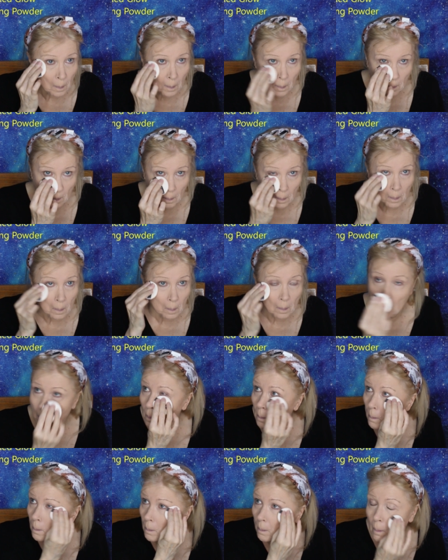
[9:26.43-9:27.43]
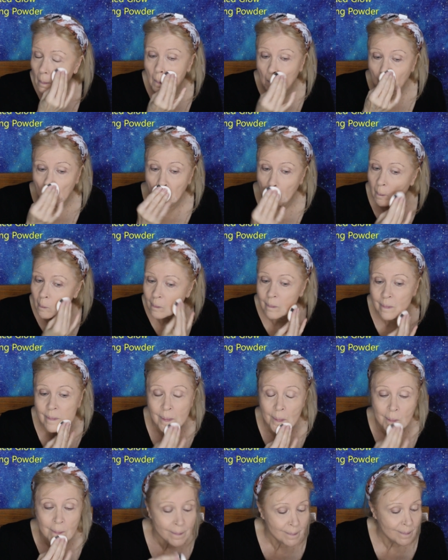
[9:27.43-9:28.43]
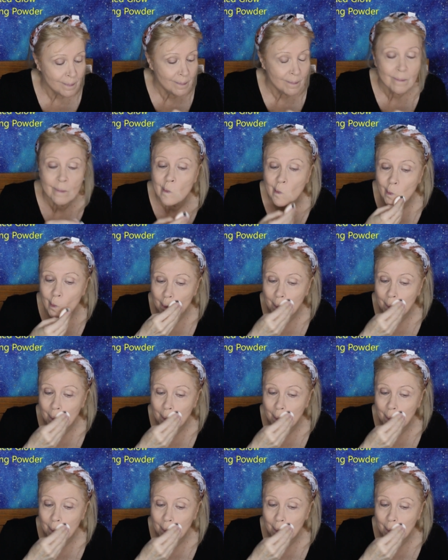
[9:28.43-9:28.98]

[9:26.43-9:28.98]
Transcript: over because it's sweaty right now.